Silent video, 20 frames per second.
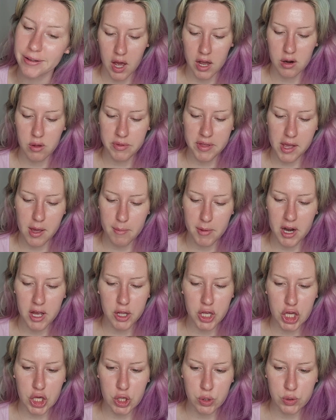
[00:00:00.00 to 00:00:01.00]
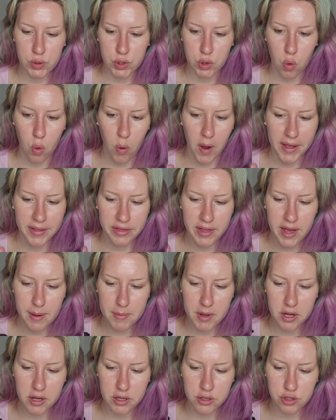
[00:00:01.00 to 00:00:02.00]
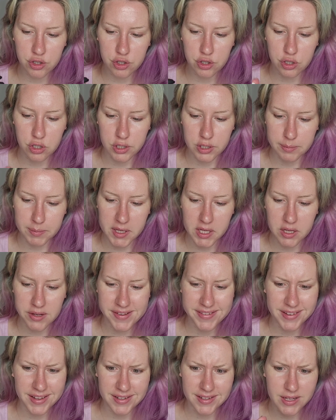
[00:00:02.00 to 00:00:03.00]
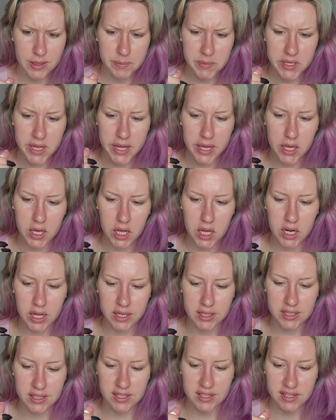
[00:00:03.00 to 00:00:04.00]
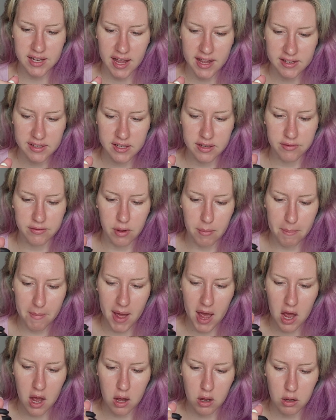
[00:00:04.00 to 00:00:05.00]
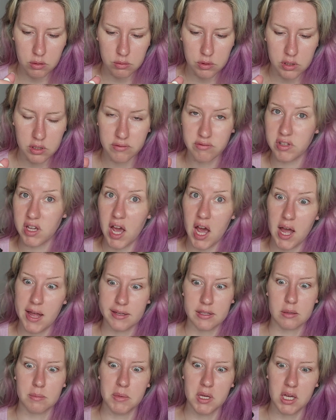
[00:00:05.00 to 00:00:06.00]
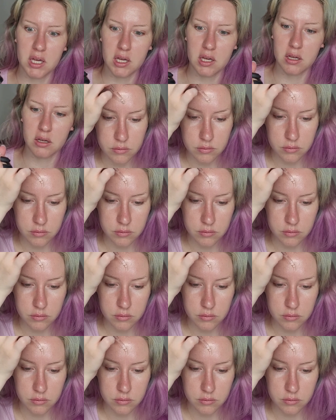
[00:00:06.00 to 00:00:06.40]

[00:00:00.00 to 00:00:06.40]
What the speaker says: I don't think I'm going to use quite that much just because that seems like an excessive amount if you ask me.